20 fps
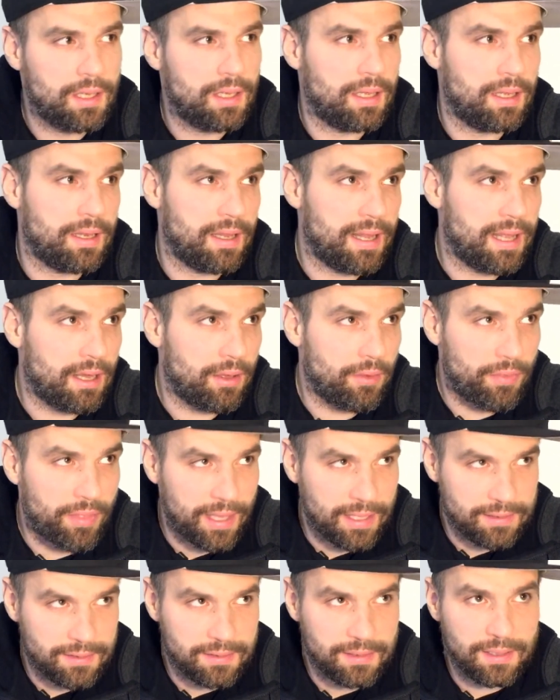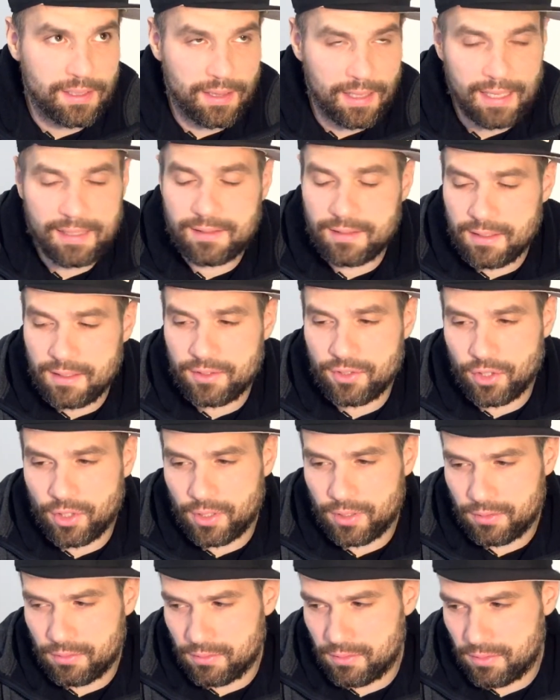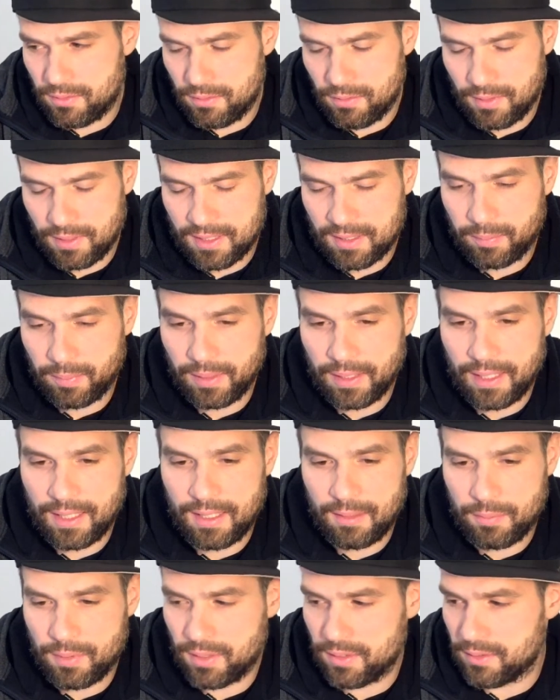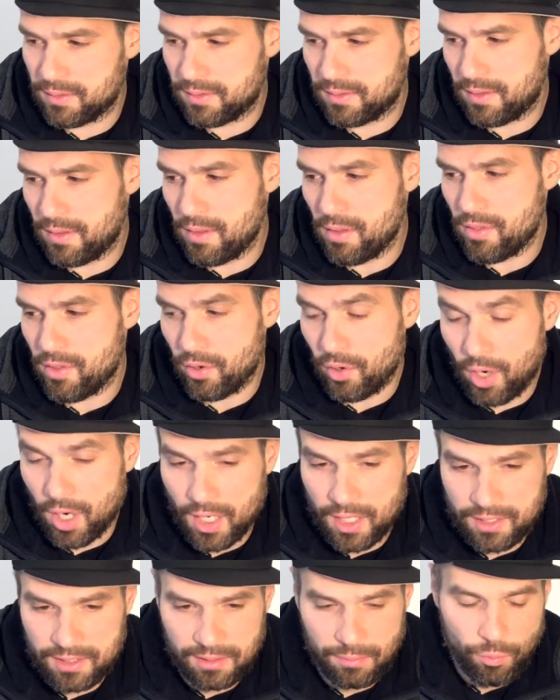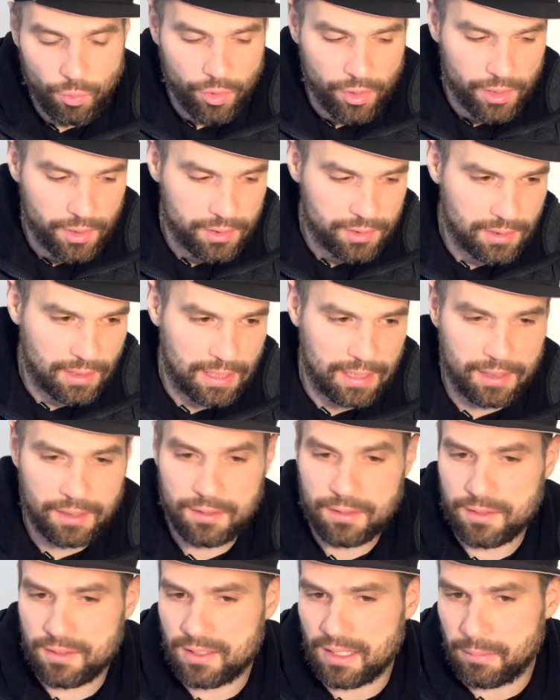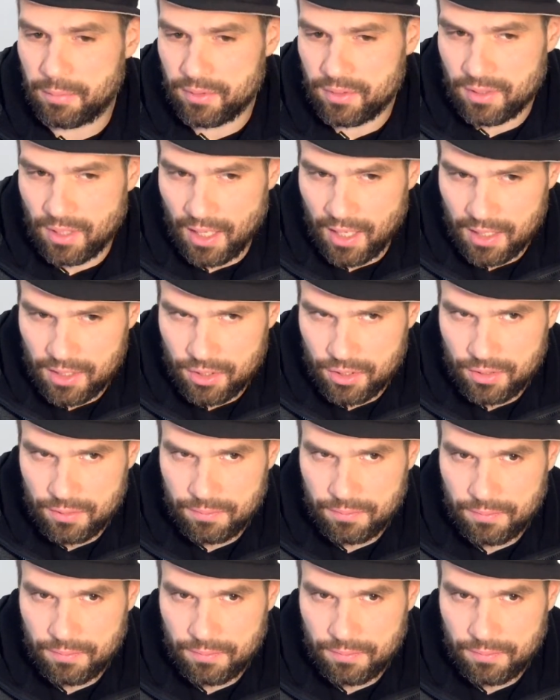And now that's easier to explain, because there are some words like sabotage,